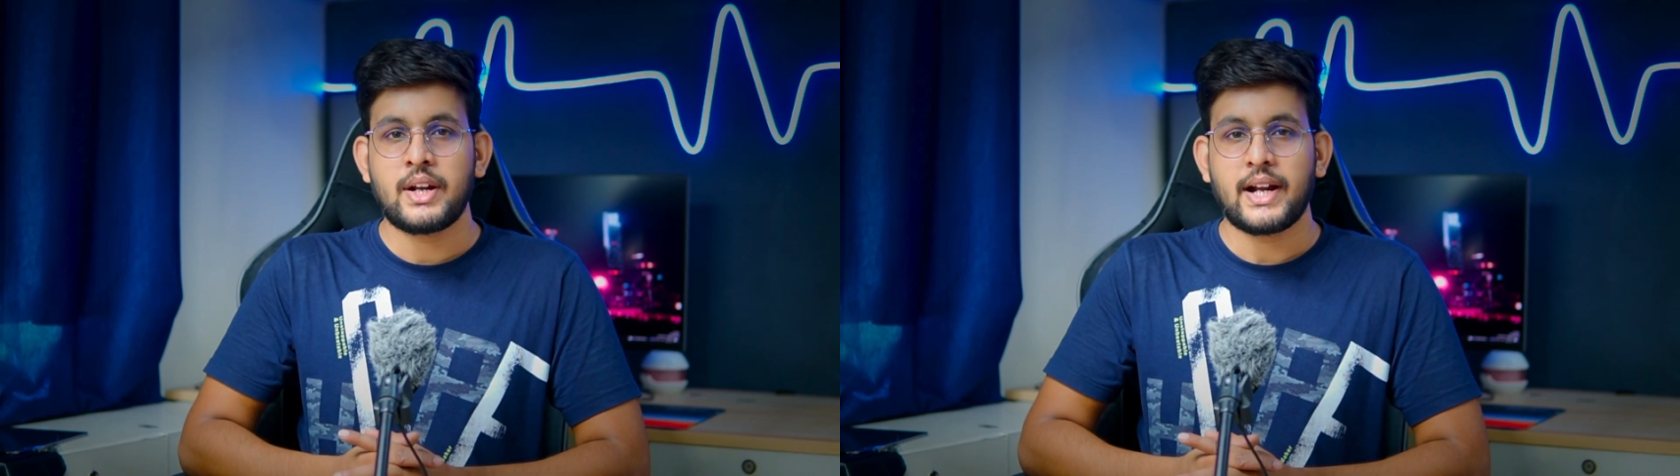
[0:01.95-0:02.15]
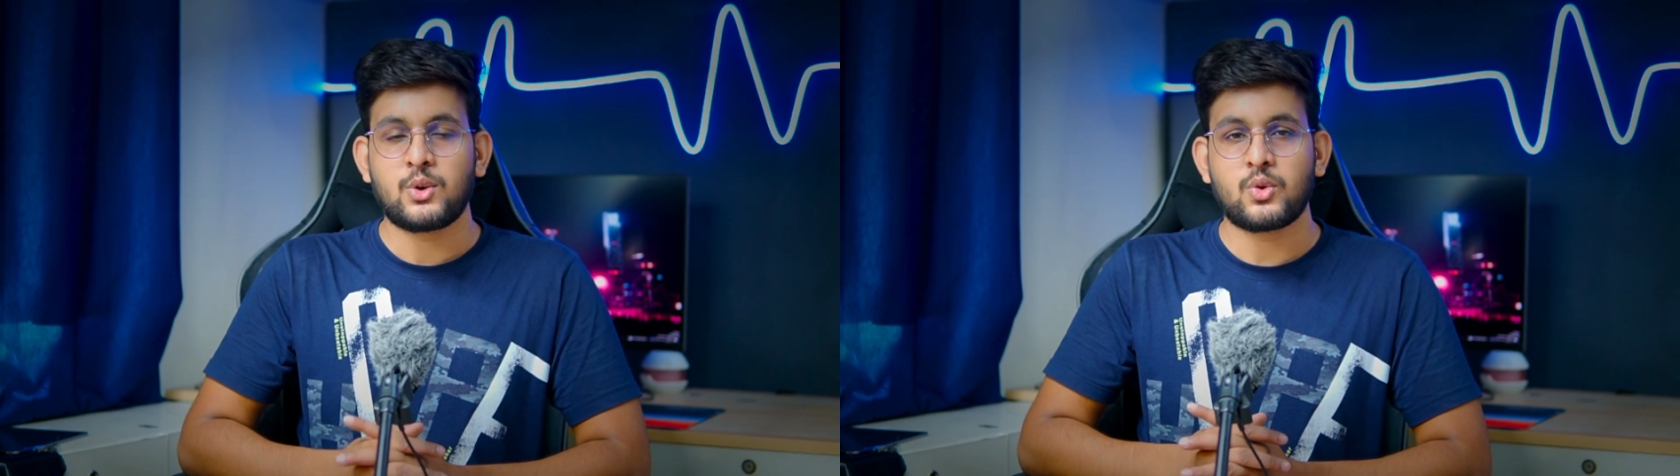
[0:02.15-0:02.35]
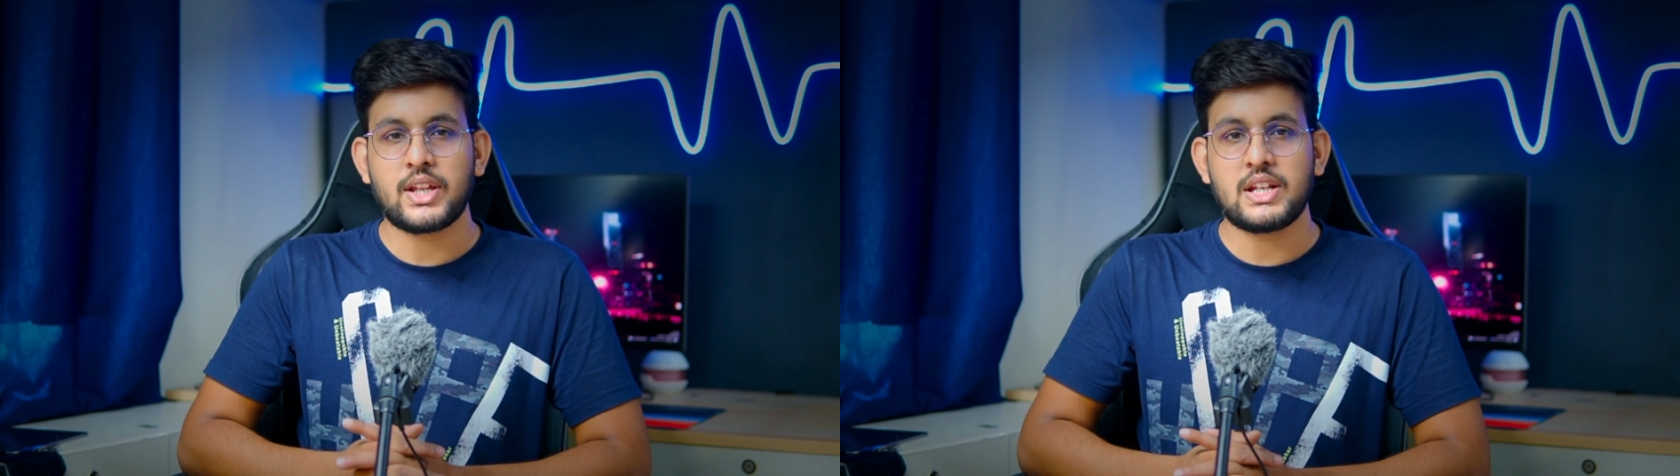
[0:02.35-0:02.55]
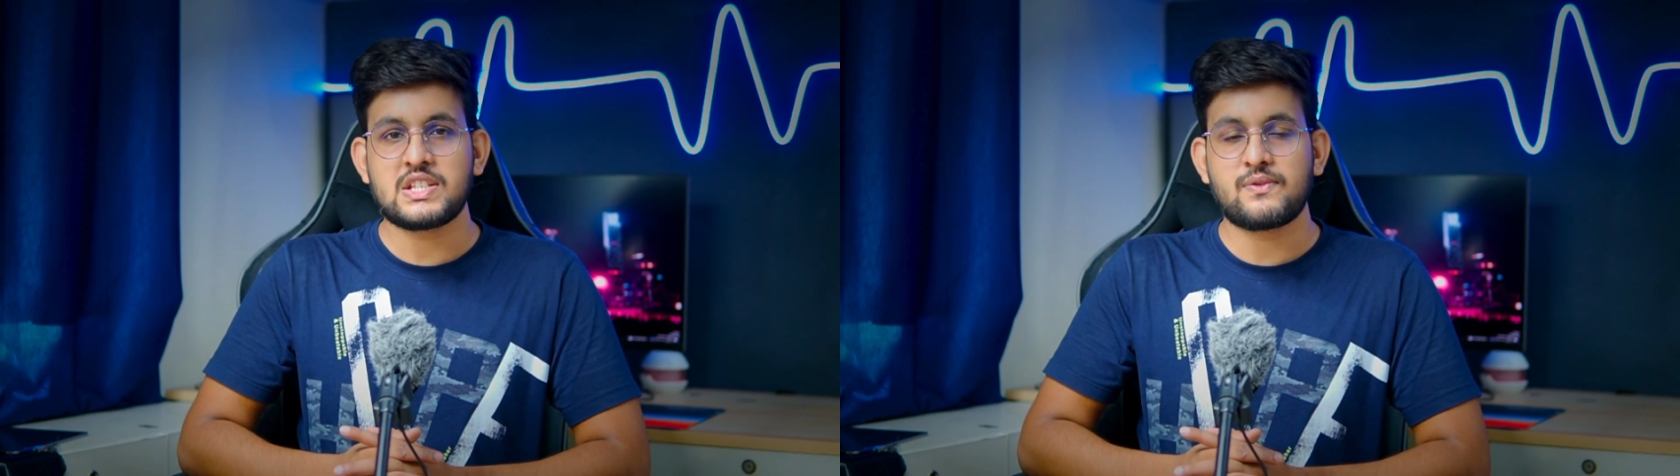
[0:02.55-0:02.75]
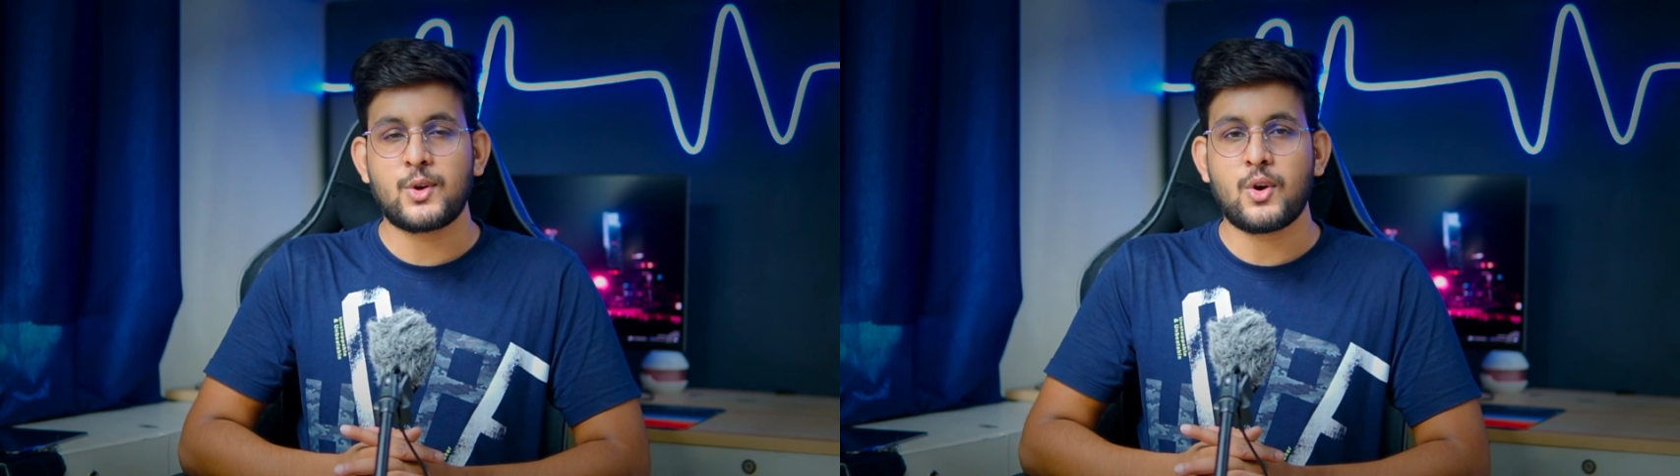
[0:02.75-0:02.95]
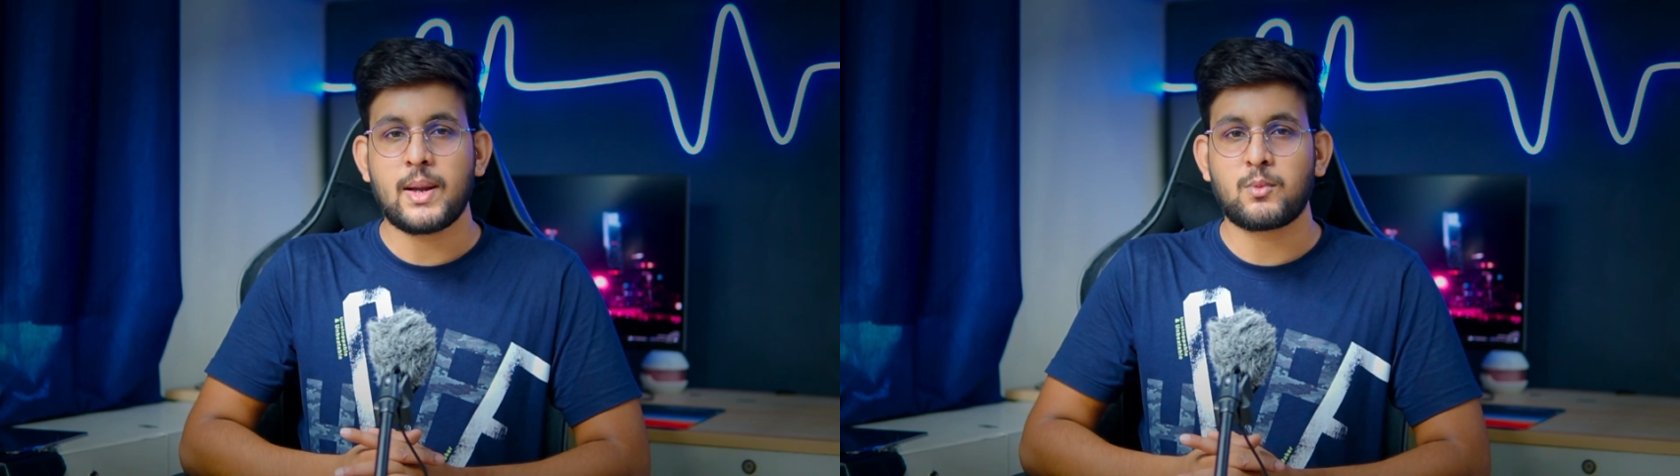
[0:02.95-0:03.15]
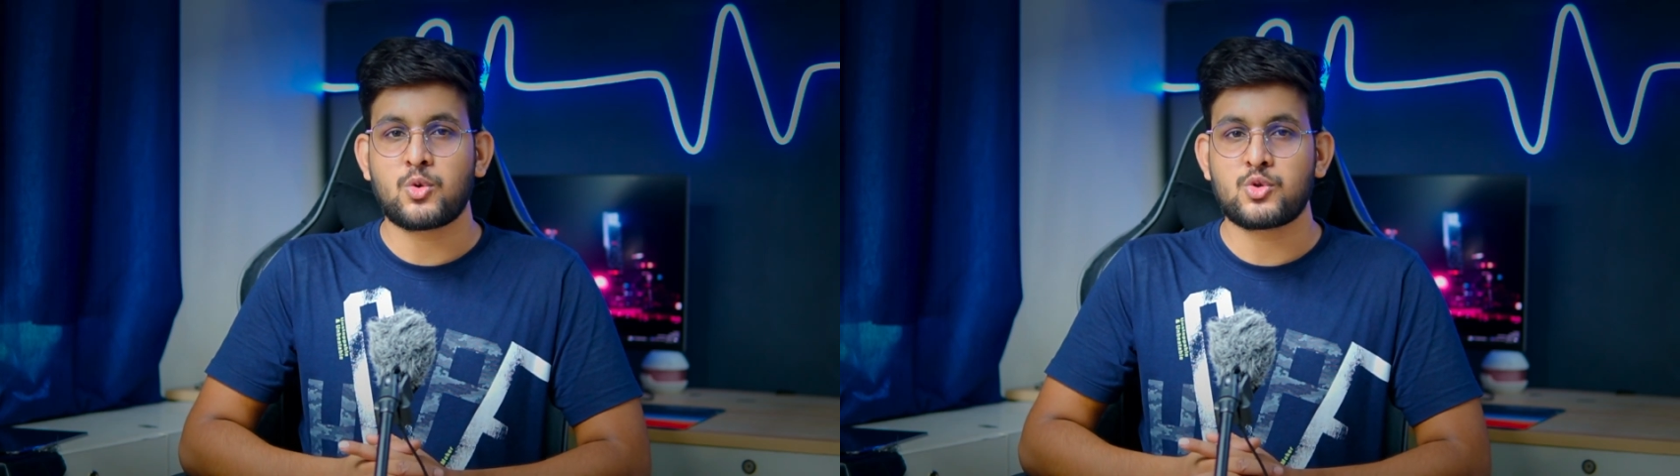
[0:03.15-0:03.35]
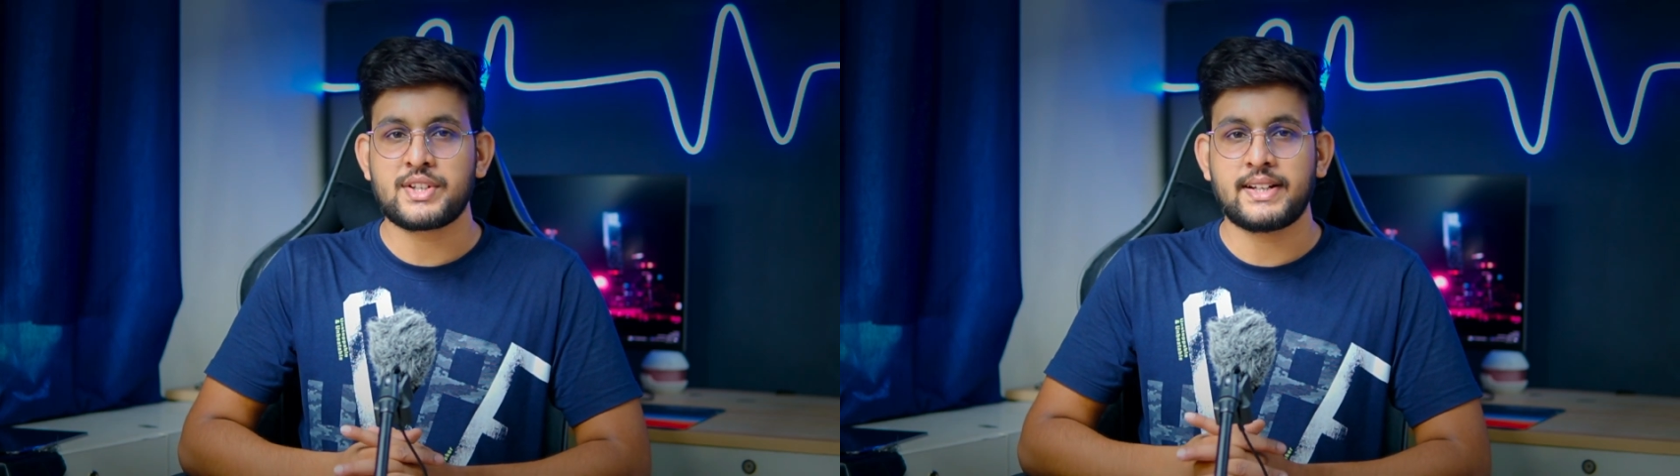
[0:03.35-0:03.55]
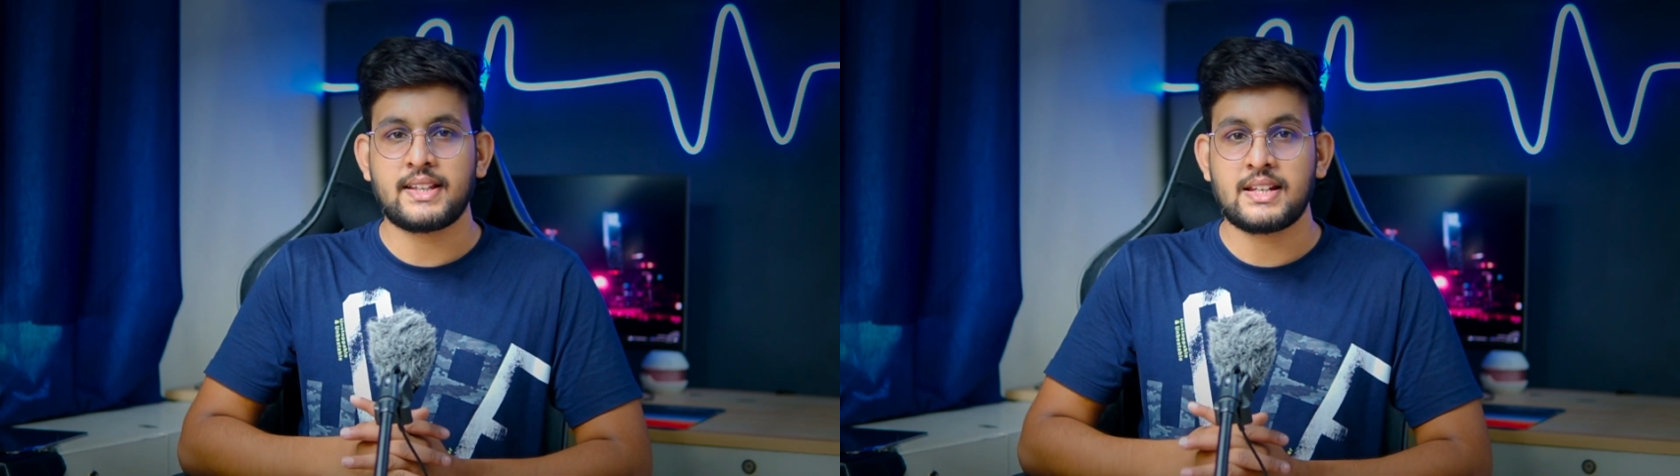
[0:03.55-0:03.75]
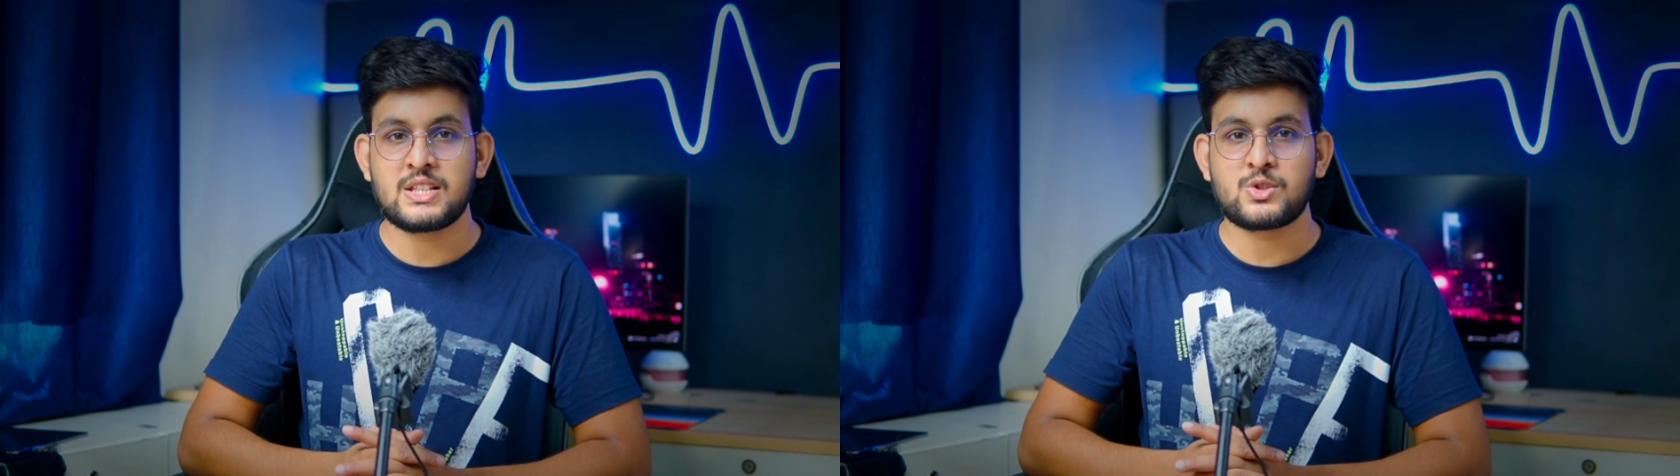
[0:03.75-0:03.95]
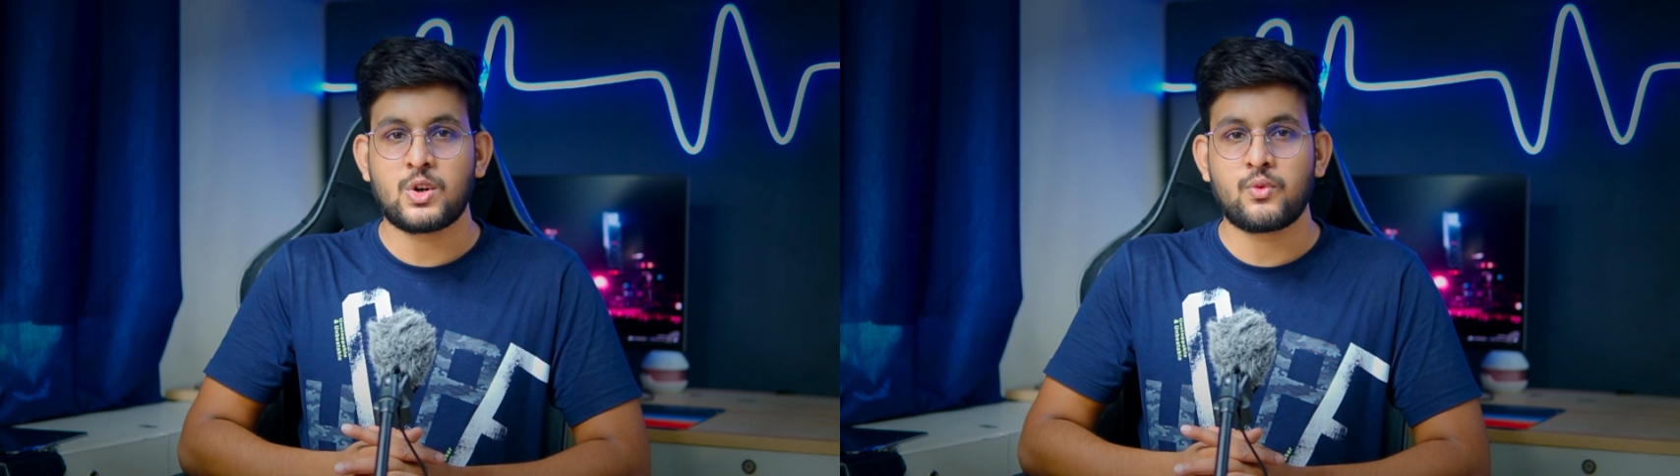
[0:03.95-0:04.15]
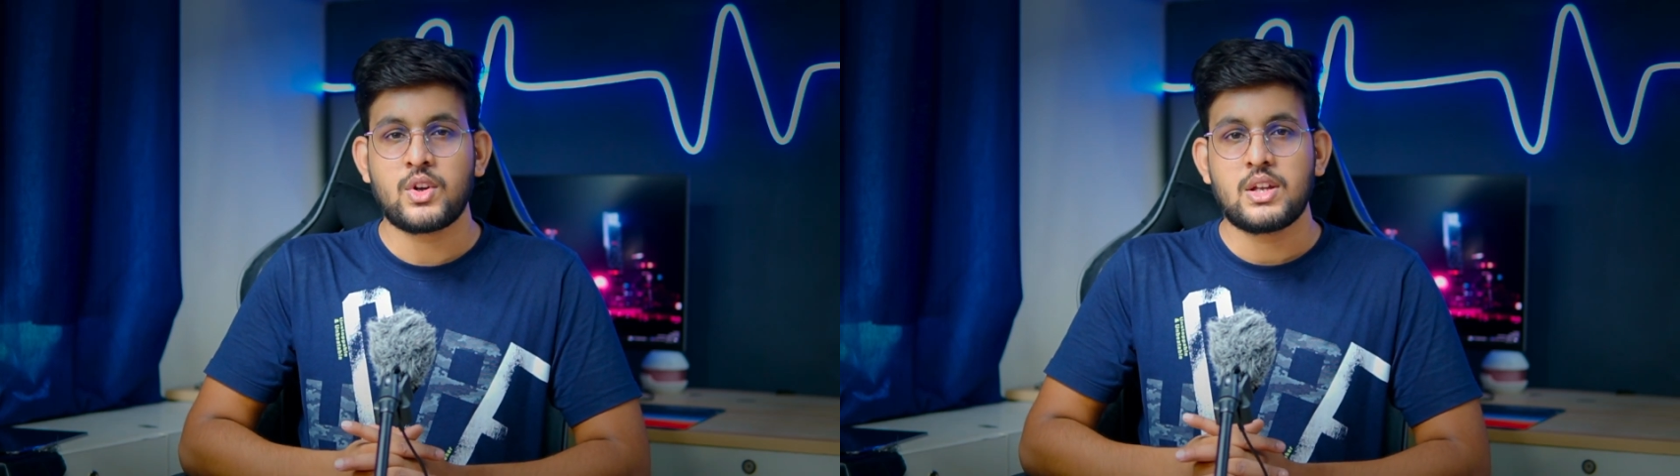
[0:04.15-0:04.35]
and today in this video I am going to share the list of